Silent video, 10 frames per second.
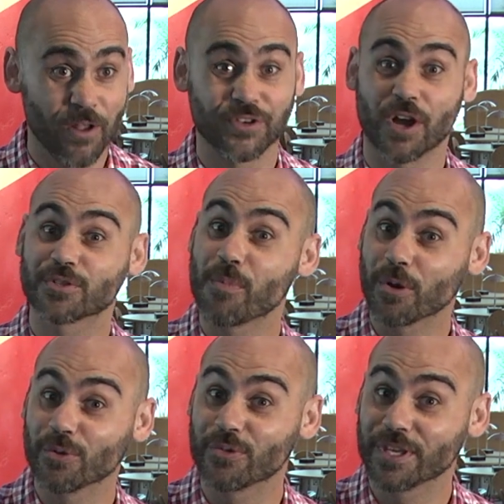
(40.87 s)
Dr.
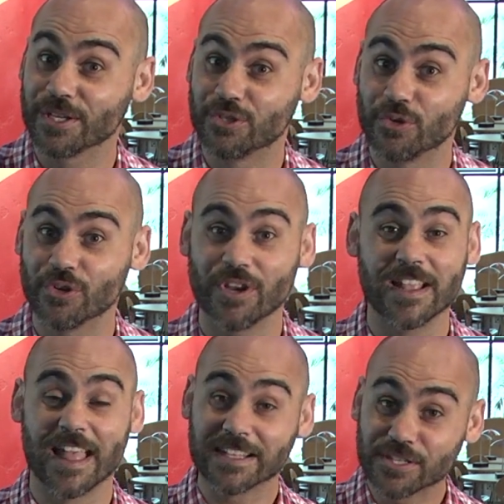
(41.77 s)
Martin Luther King Jr. Day,
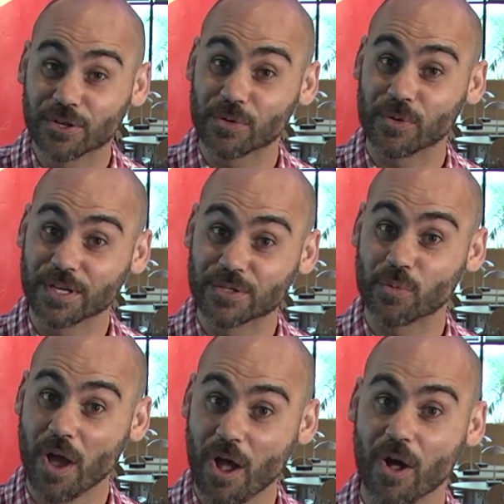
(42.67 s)
that's a good one as
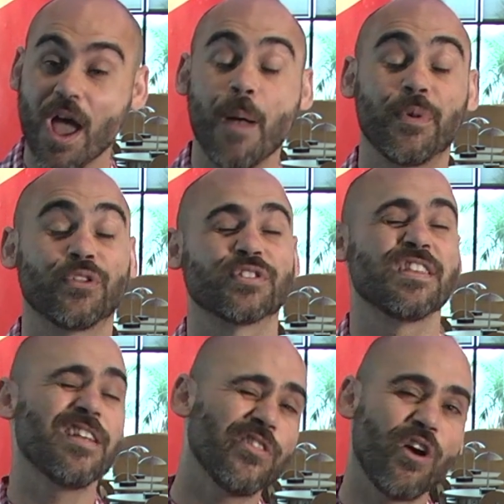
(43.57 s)
well. But there's
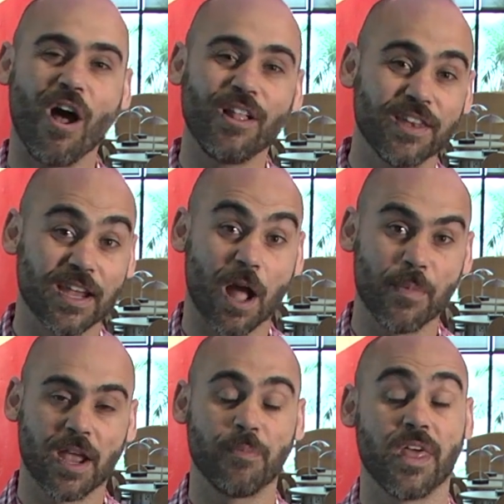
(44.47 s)
another holiday
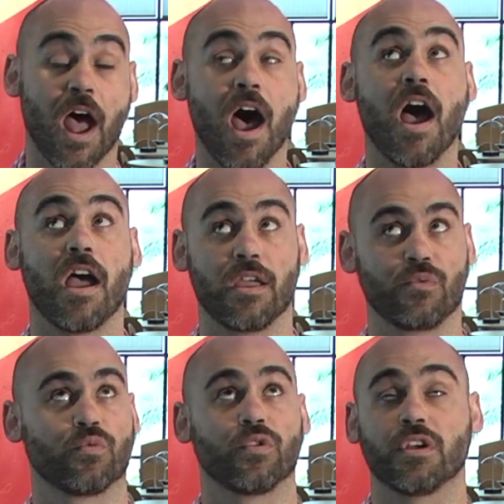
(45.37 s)
coming up that I
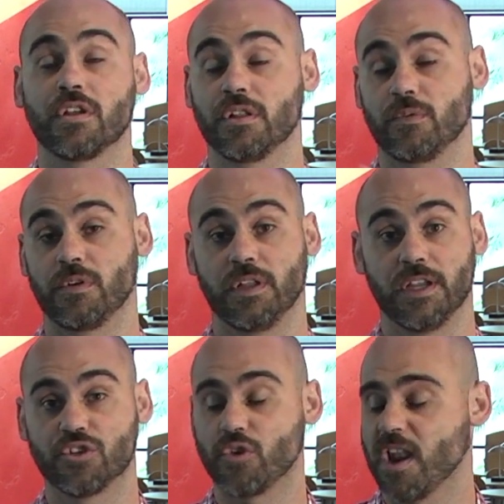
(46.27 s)
really
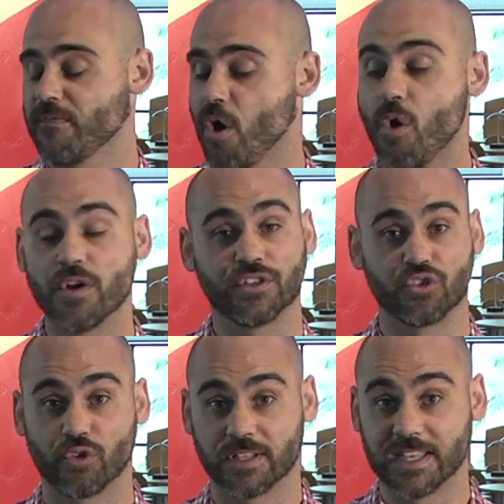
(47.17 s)
enjoy and I've always
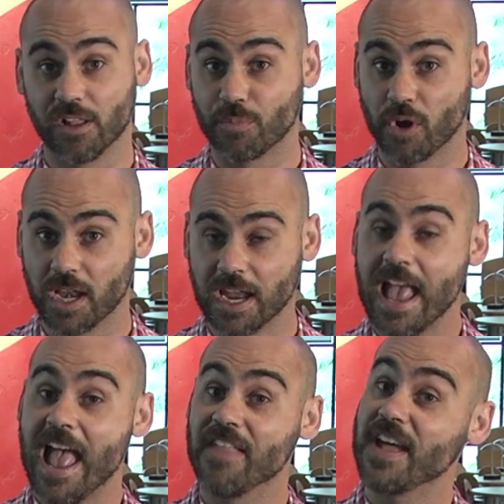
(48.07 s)
enjoyed celebrating,
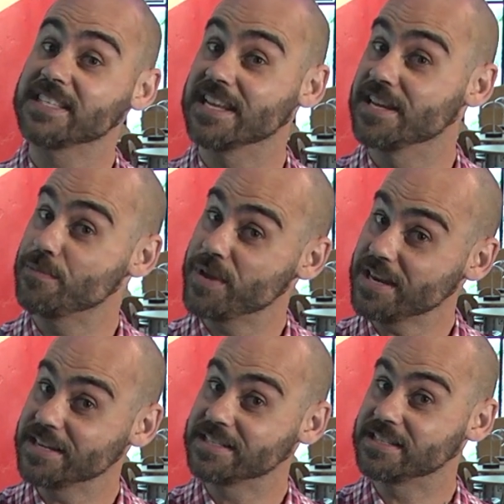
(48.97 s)
and that's
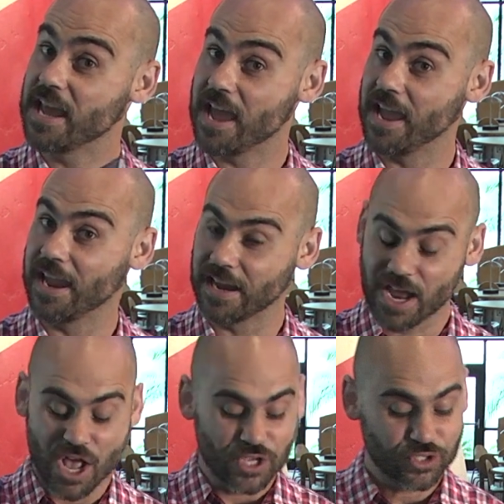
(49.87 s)
Independence Day.
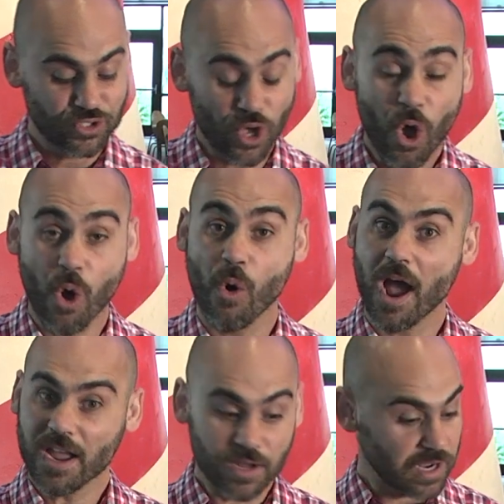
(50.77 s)
So
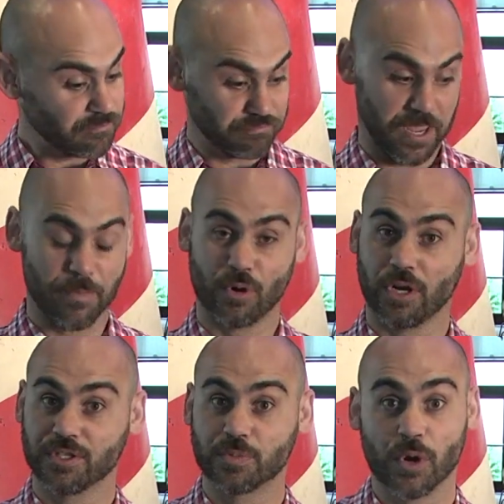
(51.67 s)
I came
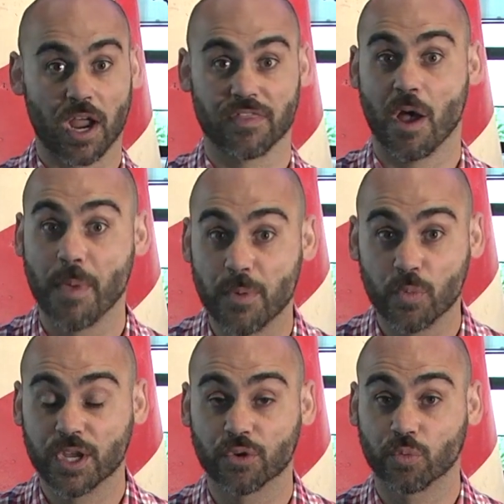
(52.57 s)
across this book. I thought maybe
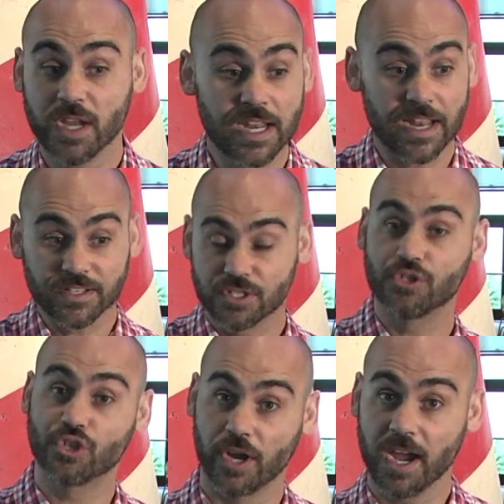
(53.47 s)
we could read it, and
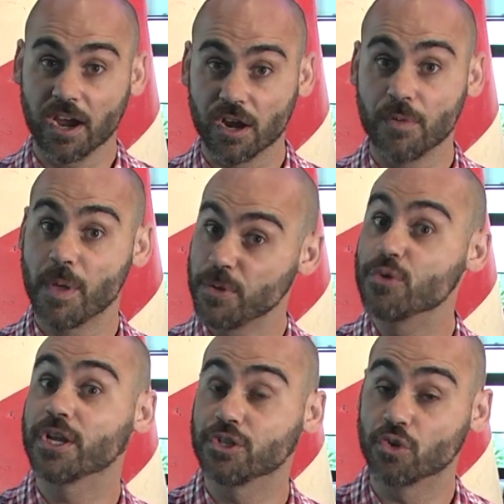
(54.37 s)
since you're here, maybe you
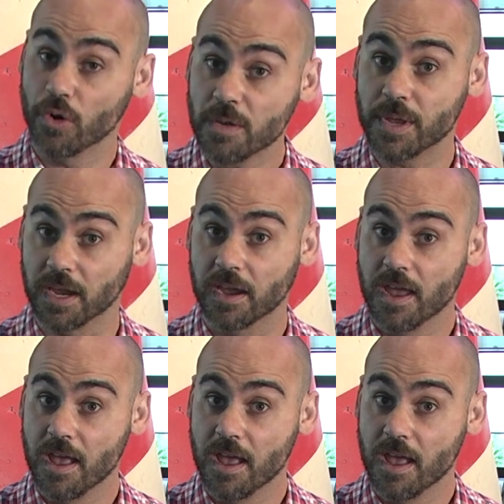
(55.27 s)
can join me.